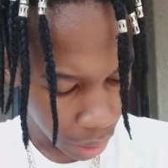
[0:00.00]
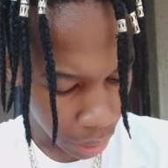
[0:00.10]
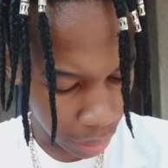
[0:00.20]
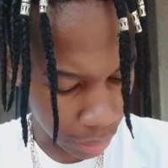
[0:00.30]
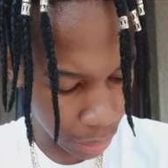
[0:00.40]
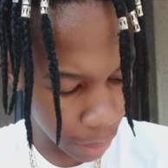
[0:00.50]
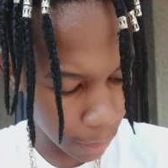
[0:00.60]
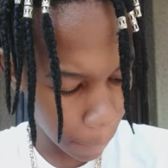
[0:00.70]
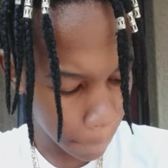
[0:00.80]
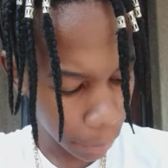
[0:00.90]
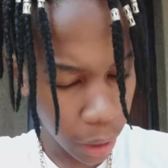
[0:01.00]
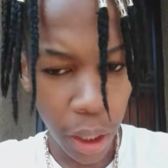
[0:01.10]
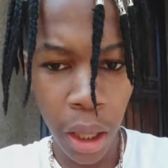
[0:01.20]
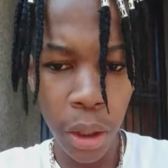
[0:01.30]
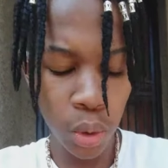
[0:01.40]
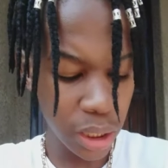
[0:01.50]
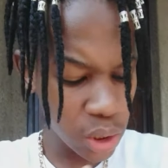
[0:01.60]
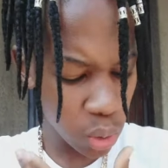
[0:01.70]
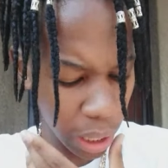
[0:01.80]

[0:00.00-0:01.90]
And then you need to